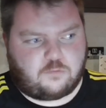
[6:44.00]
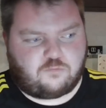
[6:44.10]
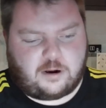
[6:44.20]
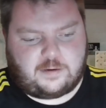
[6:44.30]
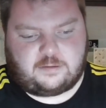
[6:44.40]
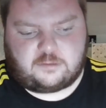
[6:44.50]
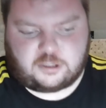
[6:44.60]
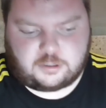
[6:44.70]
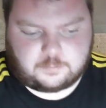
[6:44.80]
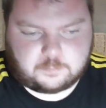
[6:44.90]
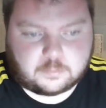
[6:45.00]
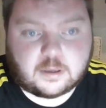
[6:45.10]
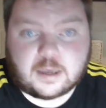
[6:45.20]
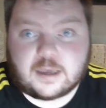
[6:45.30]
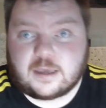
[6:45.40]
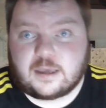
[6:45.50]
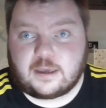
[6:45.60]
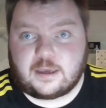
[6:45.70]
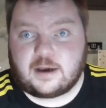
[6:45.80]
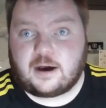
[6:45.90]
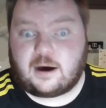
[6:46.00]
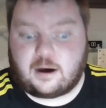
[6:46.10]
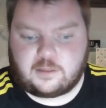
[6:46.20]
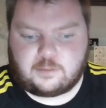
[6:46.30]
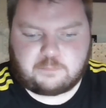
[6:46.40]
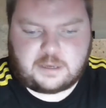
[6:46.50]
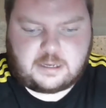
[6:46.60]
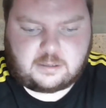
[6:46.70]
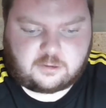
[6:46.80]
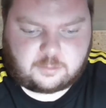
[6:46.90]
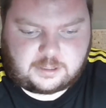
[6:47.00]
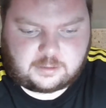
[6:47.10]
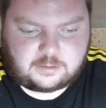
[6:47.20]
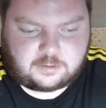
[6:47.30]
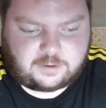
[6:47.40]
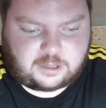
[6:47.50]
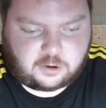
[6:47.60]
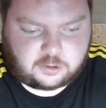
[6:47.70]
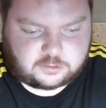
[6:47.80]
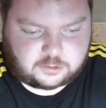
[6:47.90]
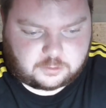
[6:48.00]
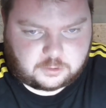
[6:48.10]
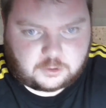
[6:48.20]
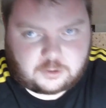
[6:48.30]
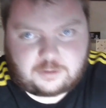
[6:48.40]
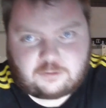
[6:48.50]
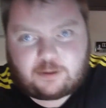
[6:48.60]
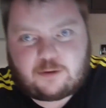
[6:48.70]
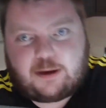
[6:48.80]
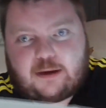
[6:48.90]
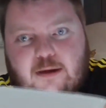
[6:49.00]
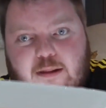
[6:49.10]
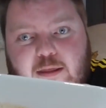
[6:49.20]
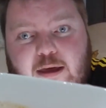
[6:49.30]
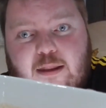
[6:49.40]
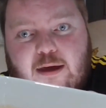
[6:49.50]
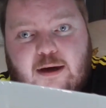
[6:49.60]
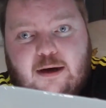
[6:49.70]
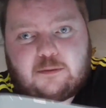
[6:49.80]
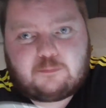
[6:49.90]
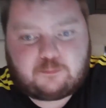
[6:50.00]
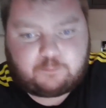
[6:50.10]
Right. Here are the beans. I mean, this is very hot, so I have to be quick. There they are.